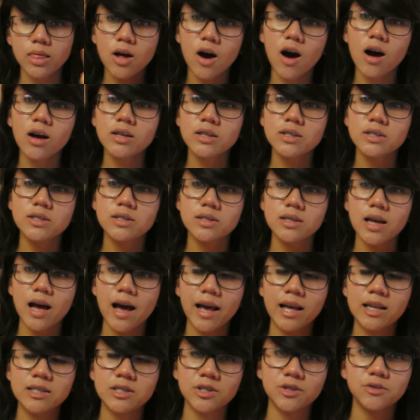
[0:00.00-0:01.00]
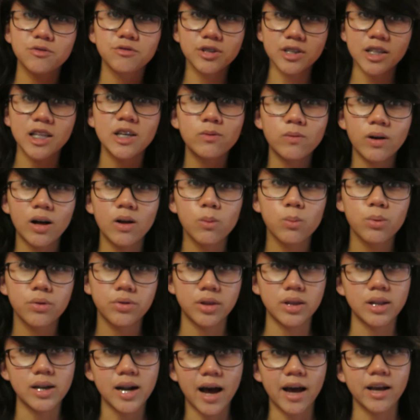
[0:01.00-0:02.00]
Loss ties in really well
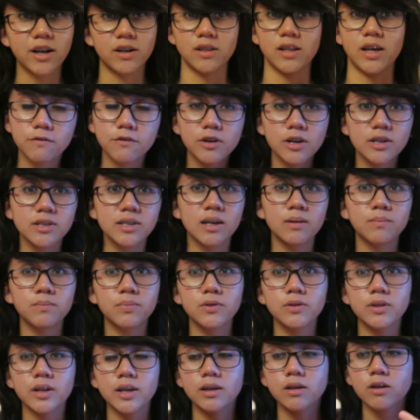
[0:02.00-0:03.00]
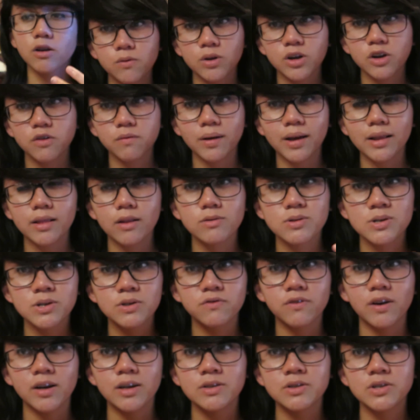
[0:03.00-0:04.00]
with denial. For example, like one of my
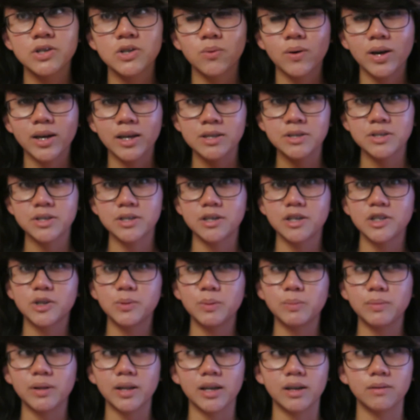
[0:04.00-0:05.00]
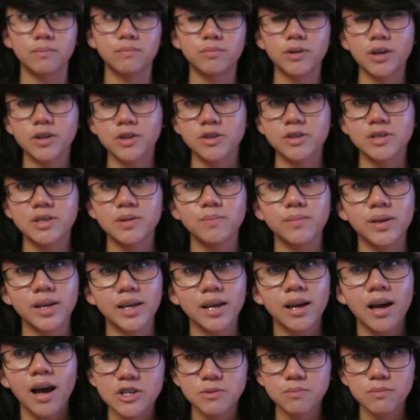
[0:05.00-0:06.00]
closest friends who I consider to be like a brother to
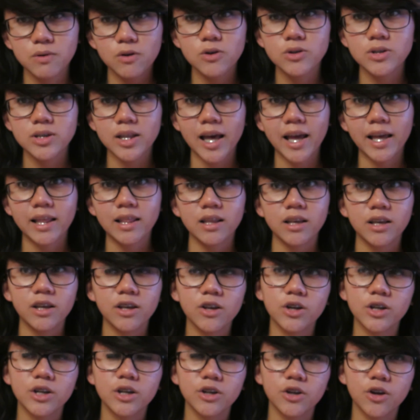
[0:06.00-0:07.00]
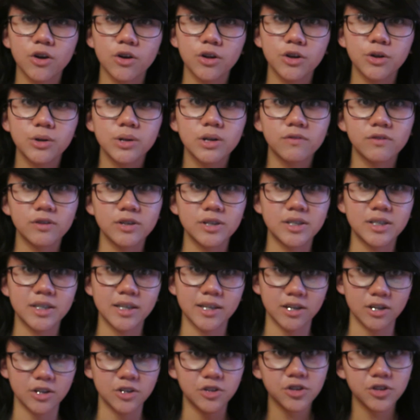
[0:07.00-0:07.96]
me is most likely going to go to university in